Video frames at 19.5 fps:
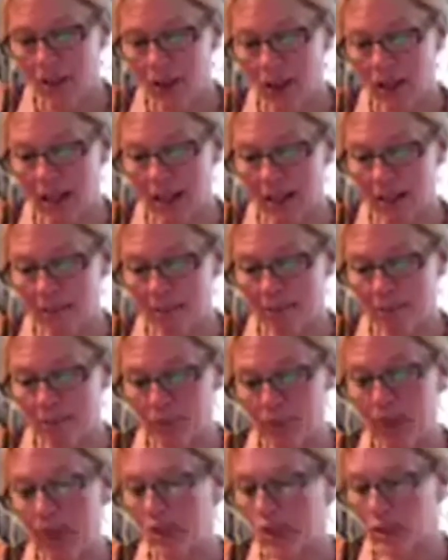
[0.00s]
Okay,
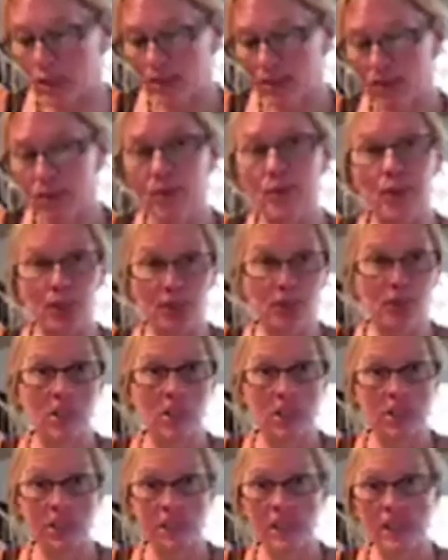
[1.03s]
and just feel
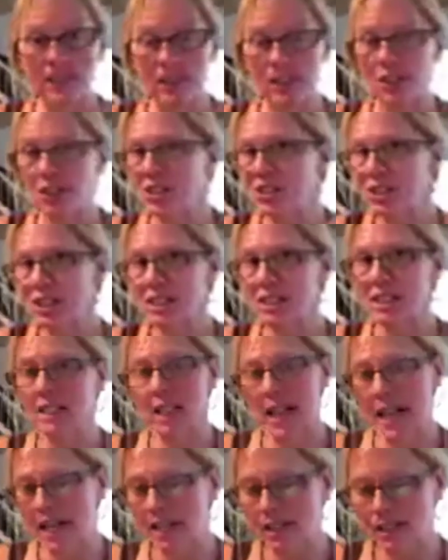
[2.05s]
free. This, there's a
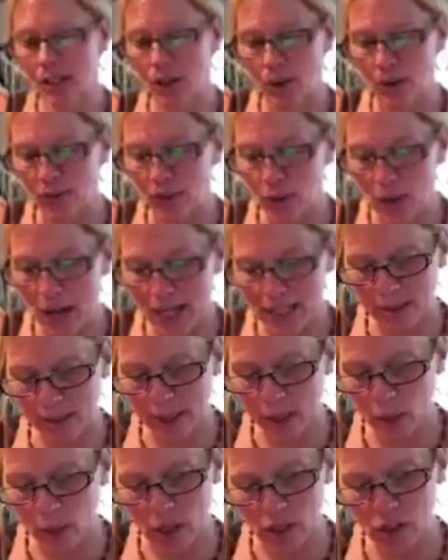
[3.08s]
delay, so if you ask
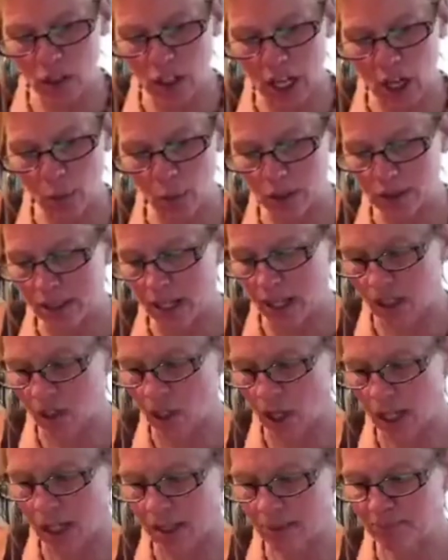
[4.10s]
me a question, I will
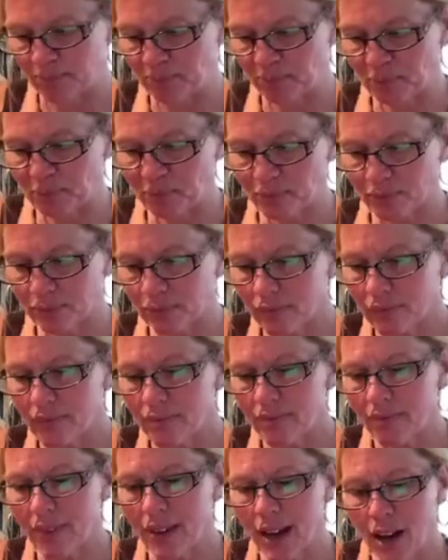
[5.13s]
touch on
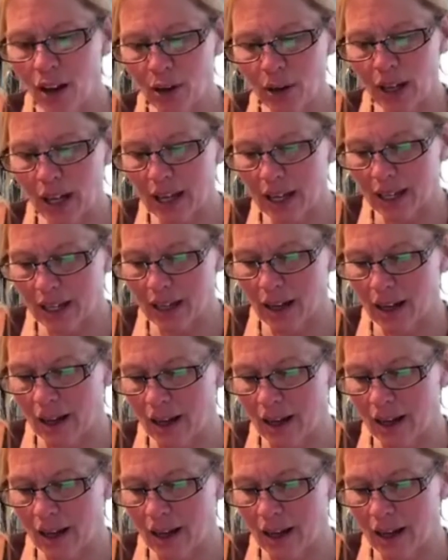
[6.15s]
it. Okay,